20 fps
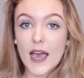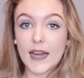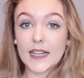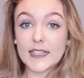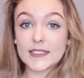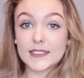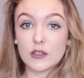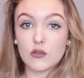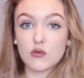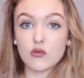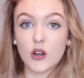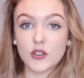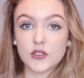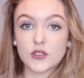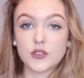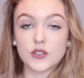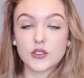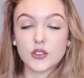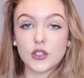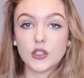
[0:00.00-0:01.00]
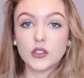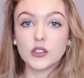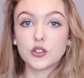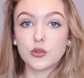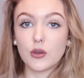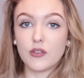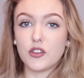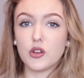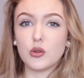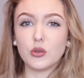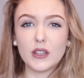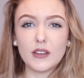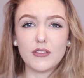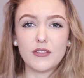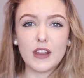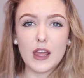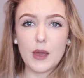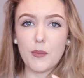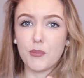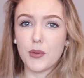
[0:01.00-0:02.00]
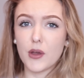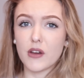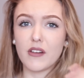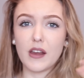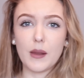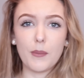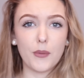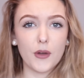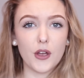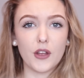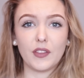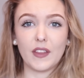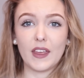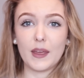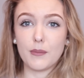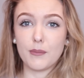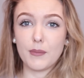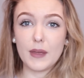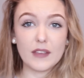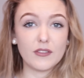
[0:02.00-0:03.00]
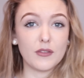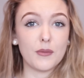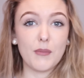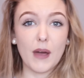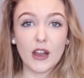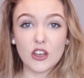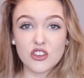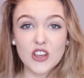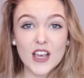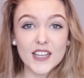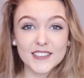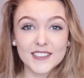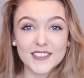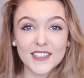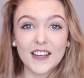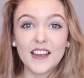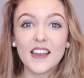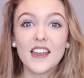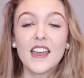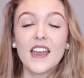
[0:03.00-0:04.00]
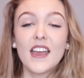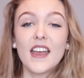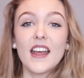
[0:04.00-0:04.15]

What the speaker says: and it's in Rawtenstall, so if you live near Bury, Berlin, even Manchester,